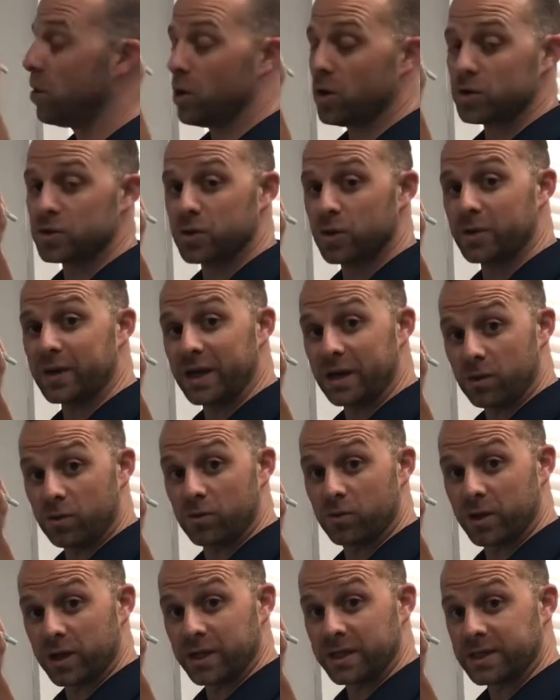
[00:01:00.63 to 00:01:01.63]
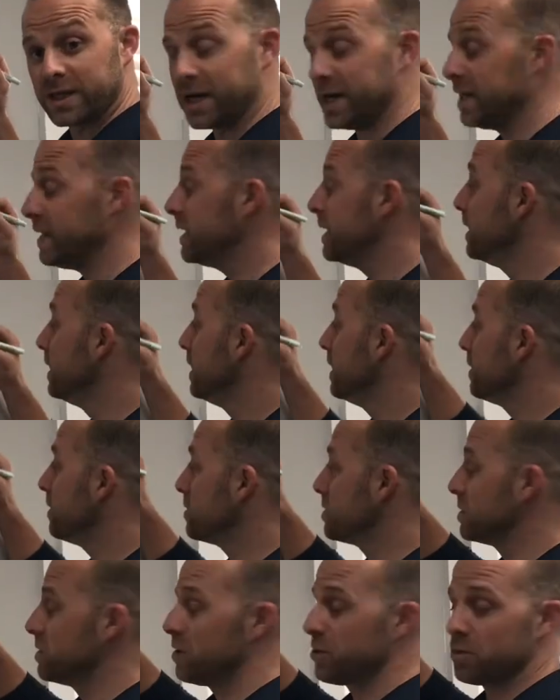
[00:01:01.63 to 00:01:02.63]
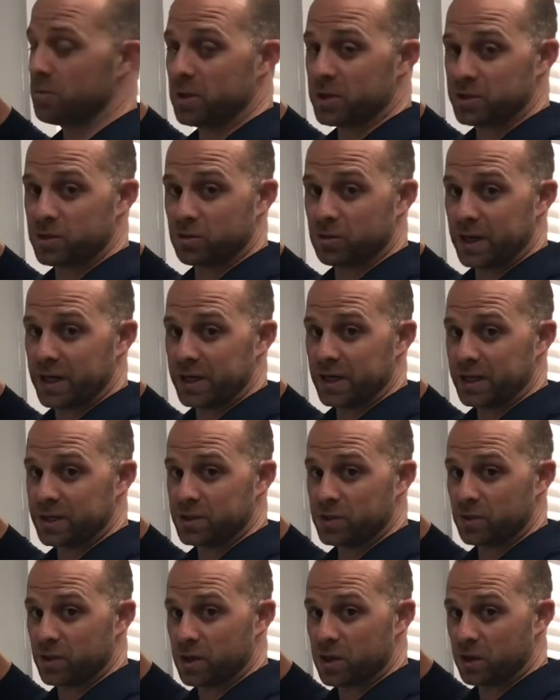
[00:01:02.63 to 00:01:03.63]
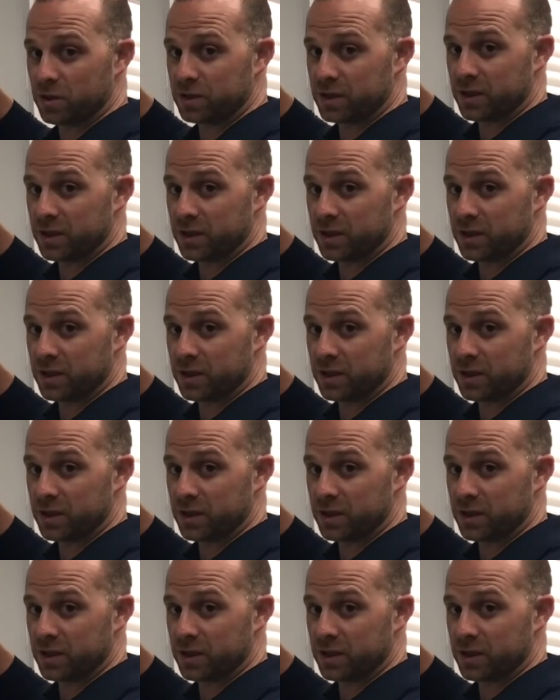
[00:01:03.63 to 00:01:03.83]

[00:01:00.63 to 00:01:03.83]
also get really tight. There's another muscle right next to it called